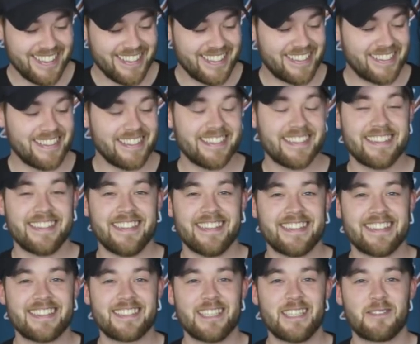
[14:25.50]
All right,
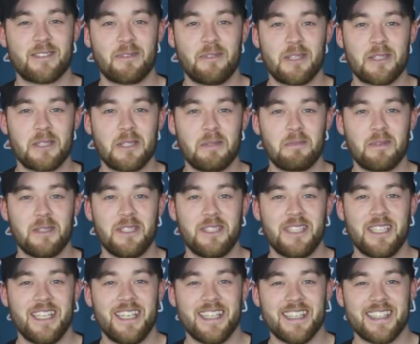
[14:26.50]
thanks guys for watching. I
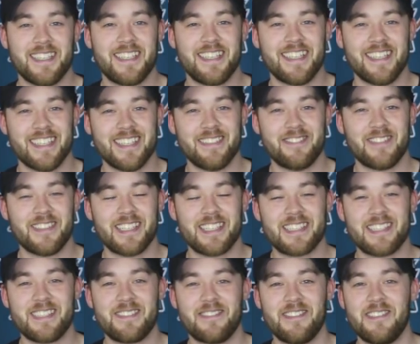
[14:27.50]
appreciate it. If you
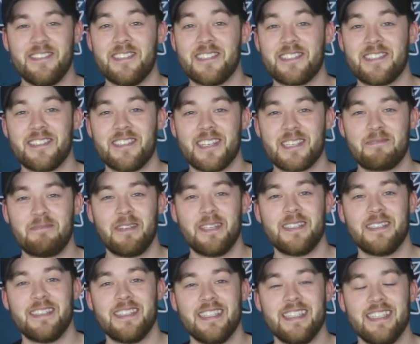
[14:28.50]
like this video, hit the like
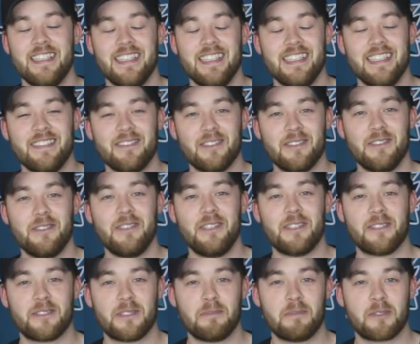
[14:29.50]
button. If you're new
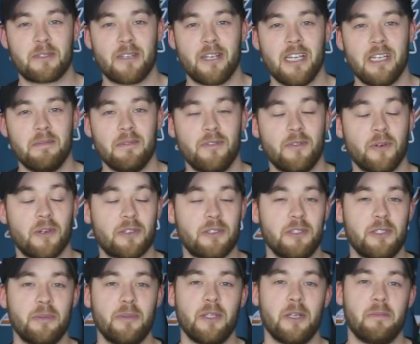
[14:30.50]
here, subscribe. If you want to
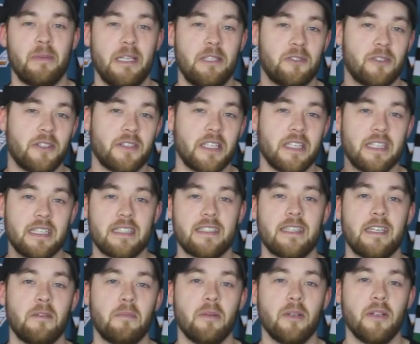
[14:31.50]
contribute on Patreon, the link's
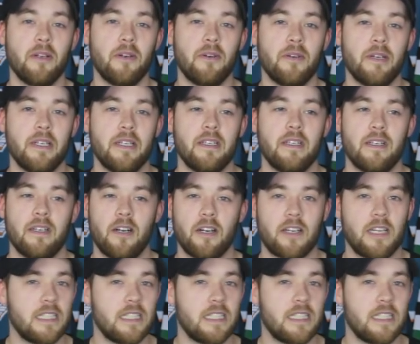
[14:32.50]
down below. All